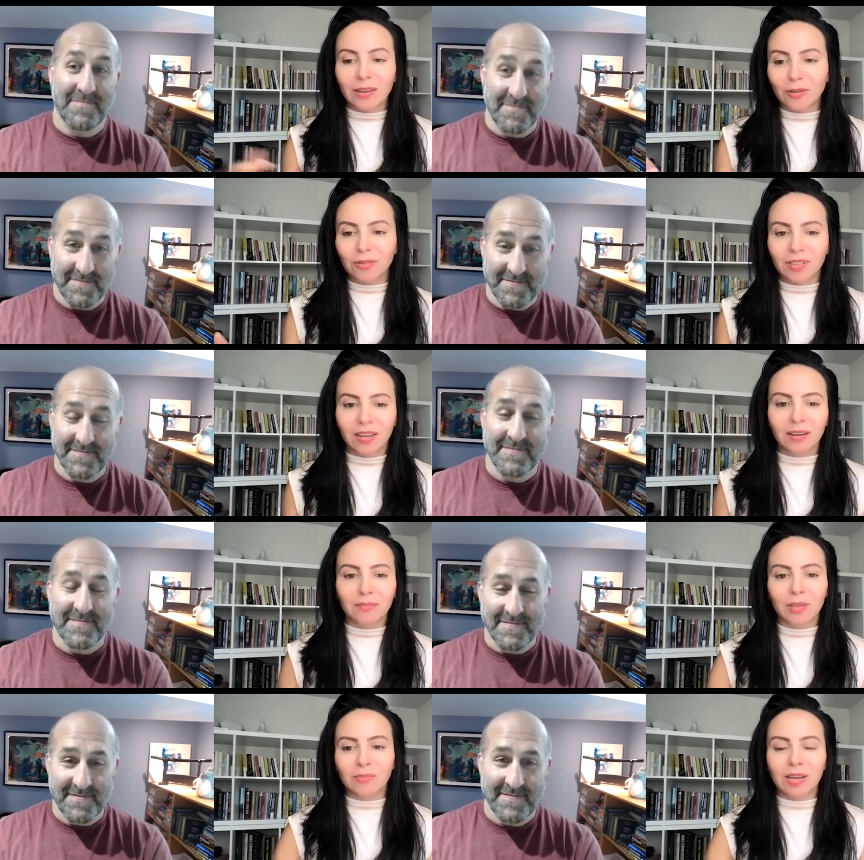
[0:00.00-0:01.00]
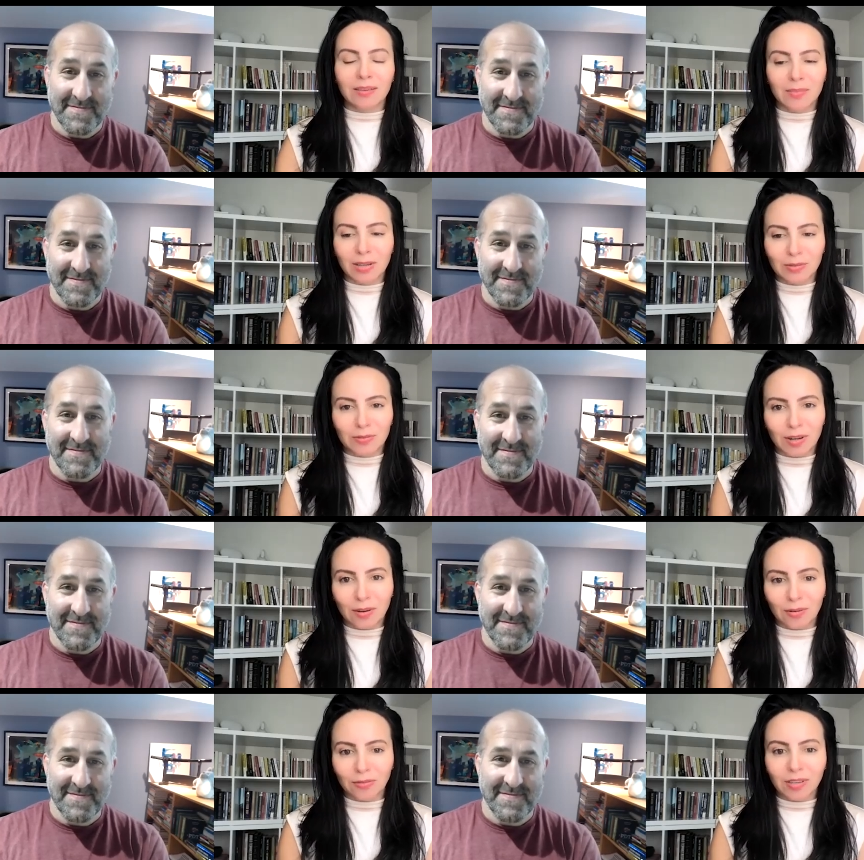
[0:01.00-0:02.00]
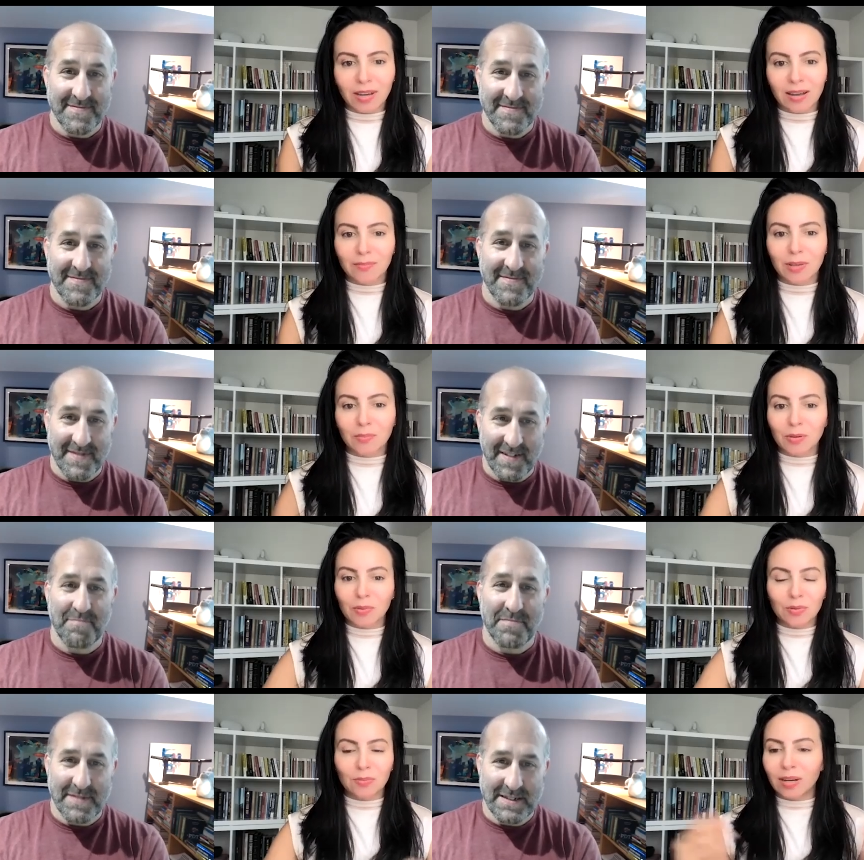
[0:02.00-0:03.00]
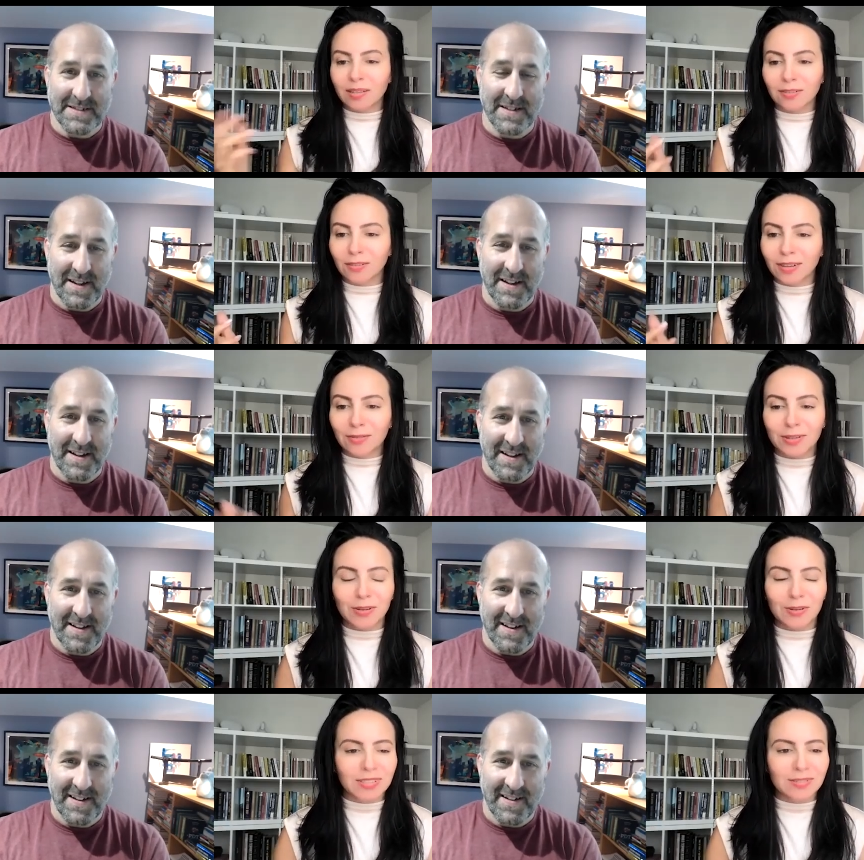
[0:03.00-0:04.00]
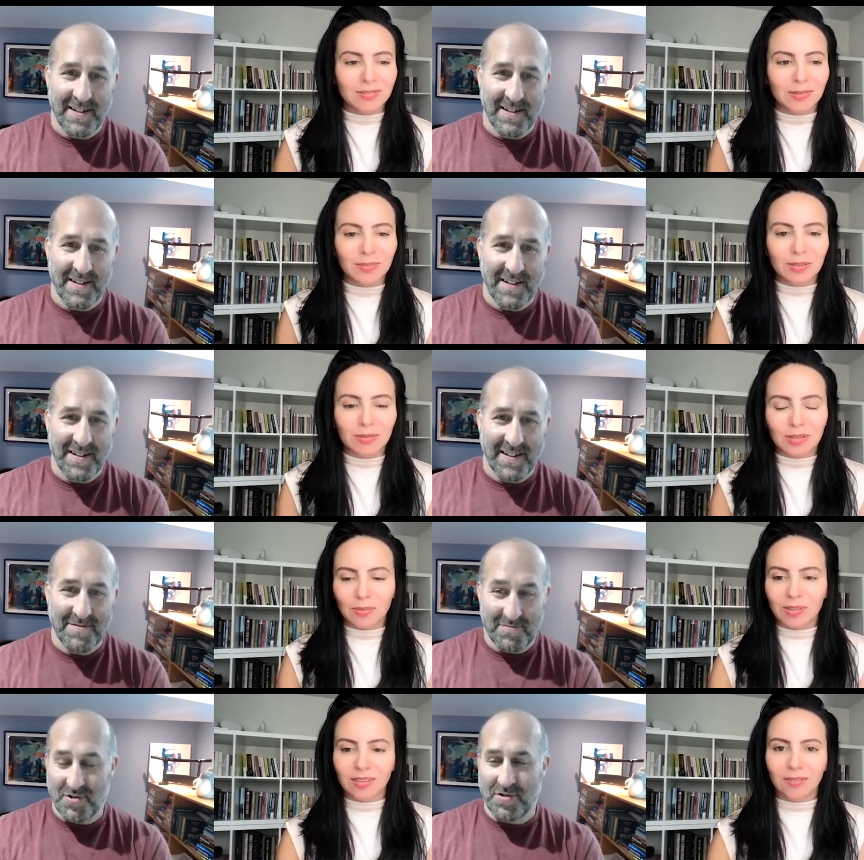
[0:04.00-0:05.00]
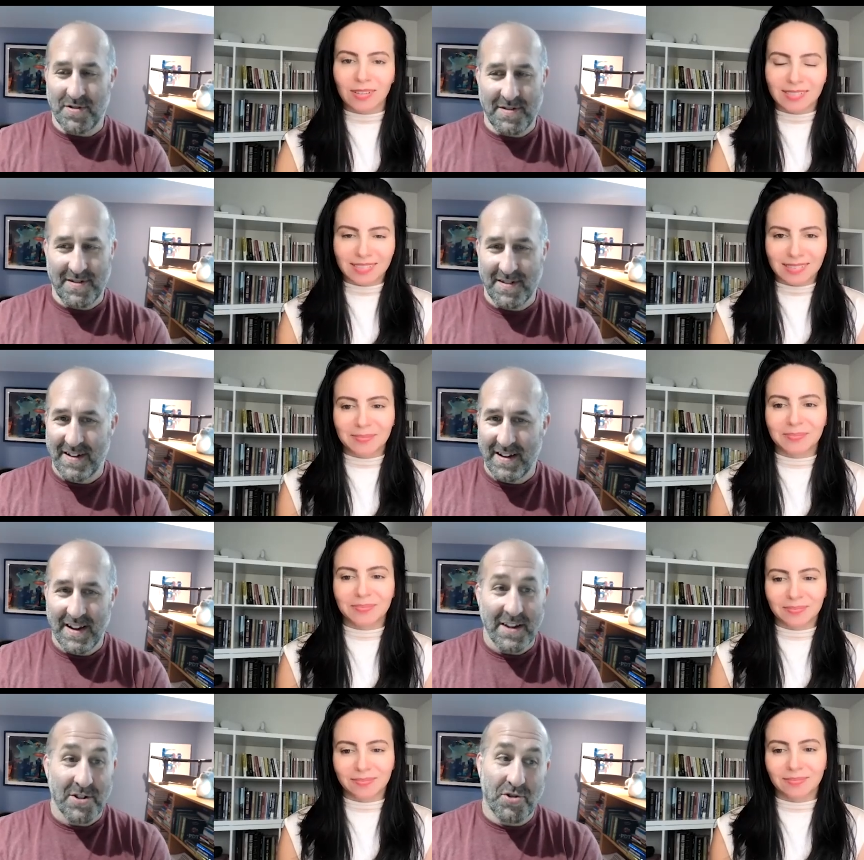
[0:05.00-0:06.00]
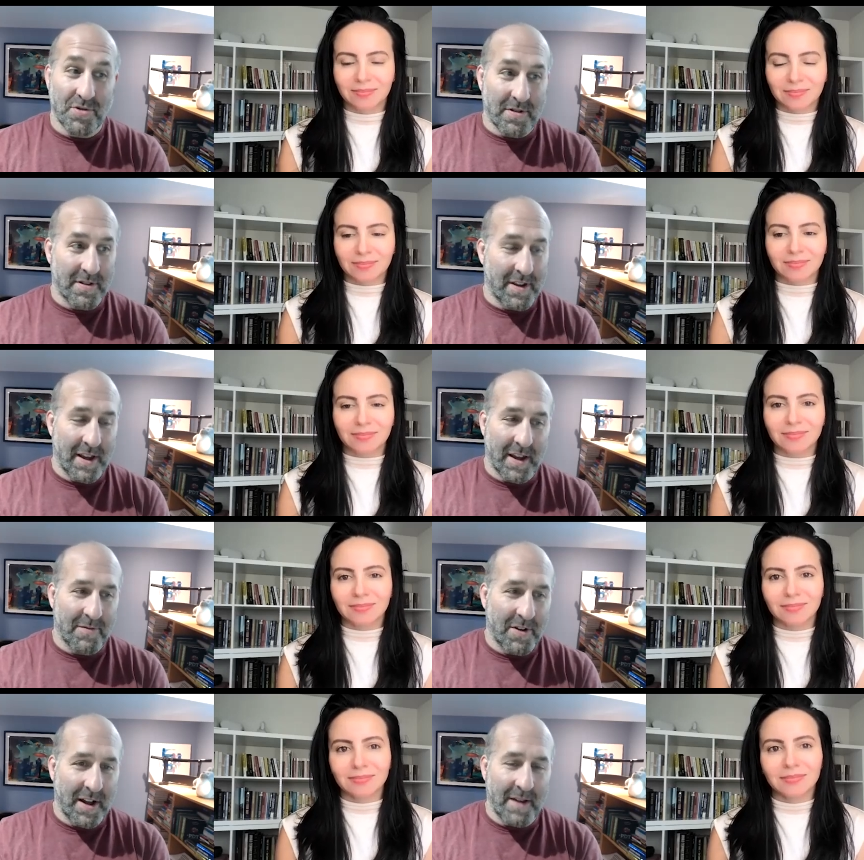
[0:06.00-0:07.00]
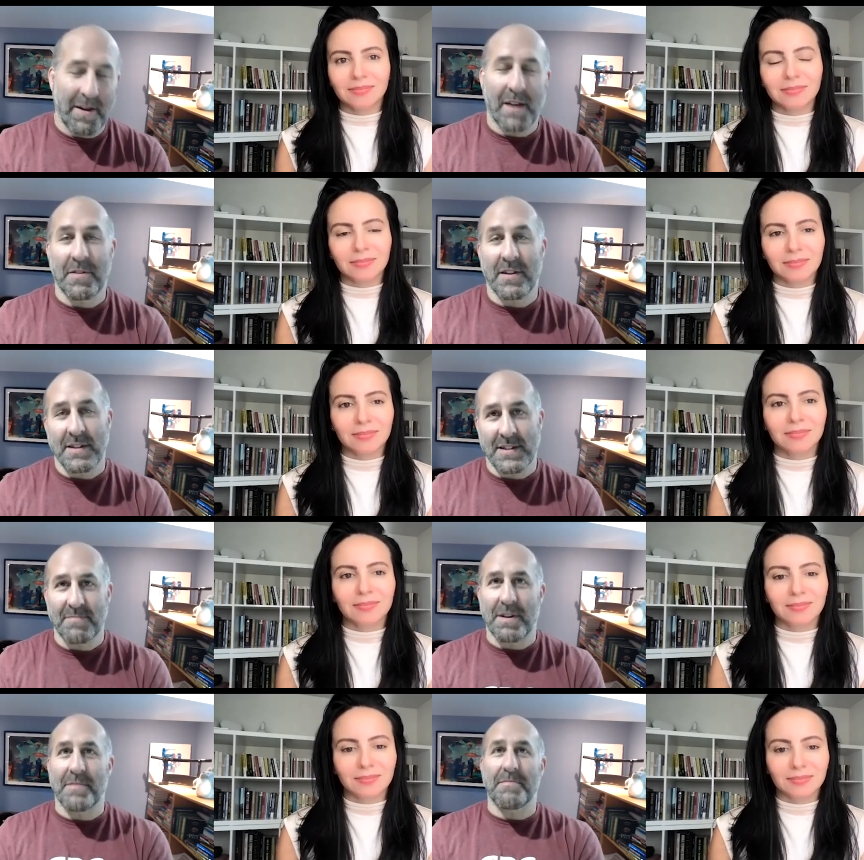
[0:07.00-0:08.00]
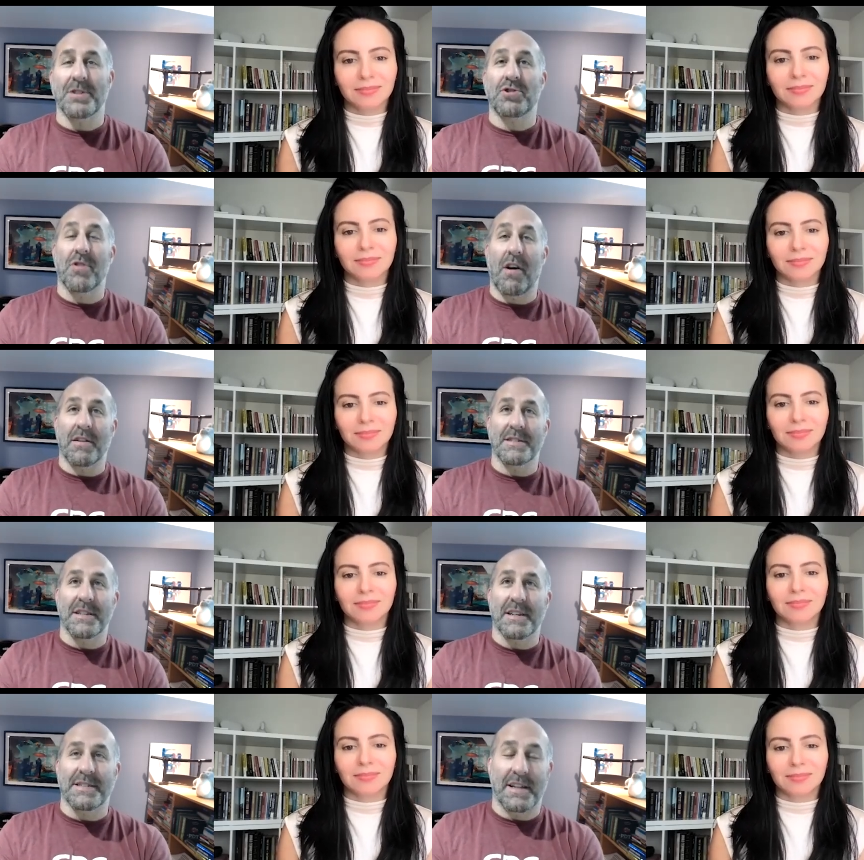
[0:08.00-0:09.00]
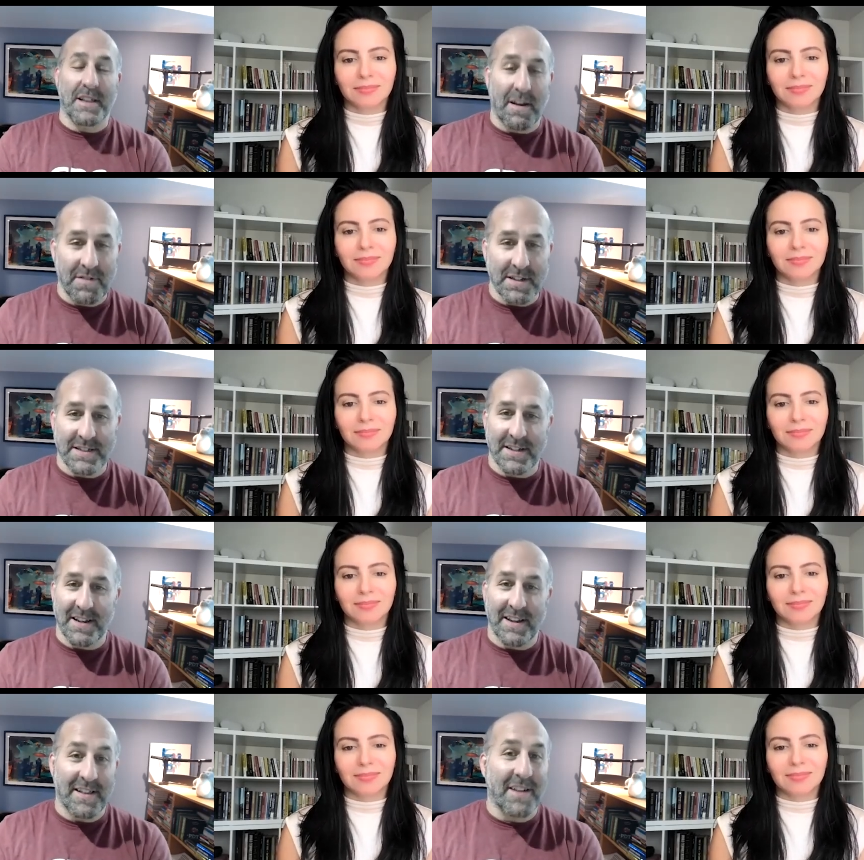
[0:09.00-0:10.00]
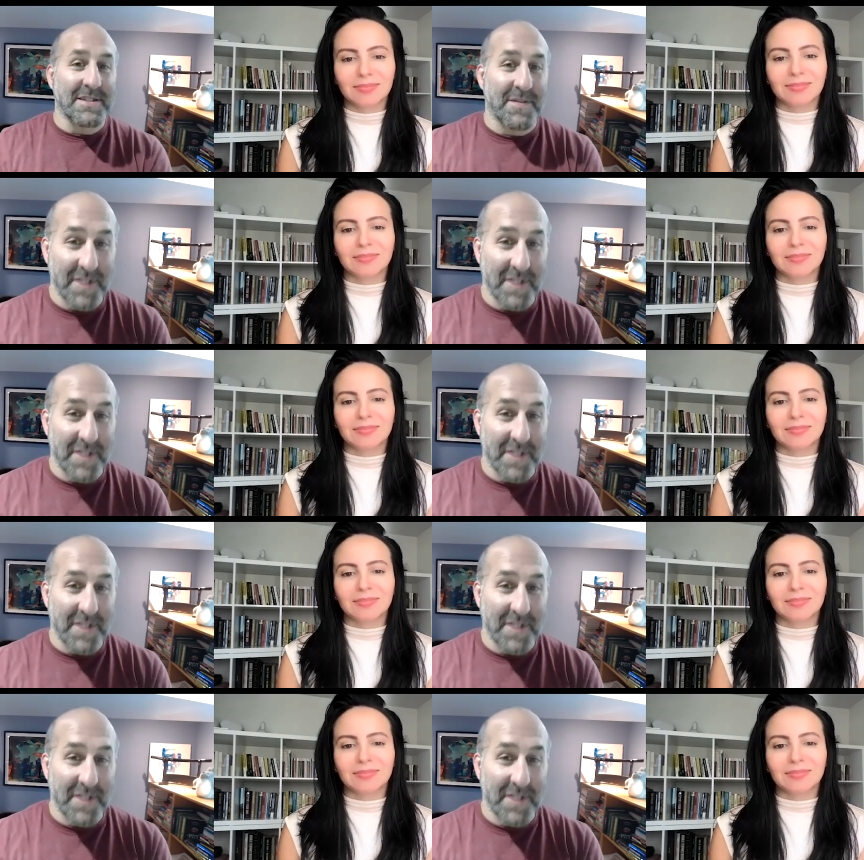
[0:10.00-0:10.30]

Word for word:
Speaker 1: I go there, maybe I invite you for a coffee and maybe we do a little recording or something to share with you. Sure.
Speaker 2: Sure. Yeah. Yeah. Well, I, I mean, listen, M- Montreal is a it's a lovely city. Lots of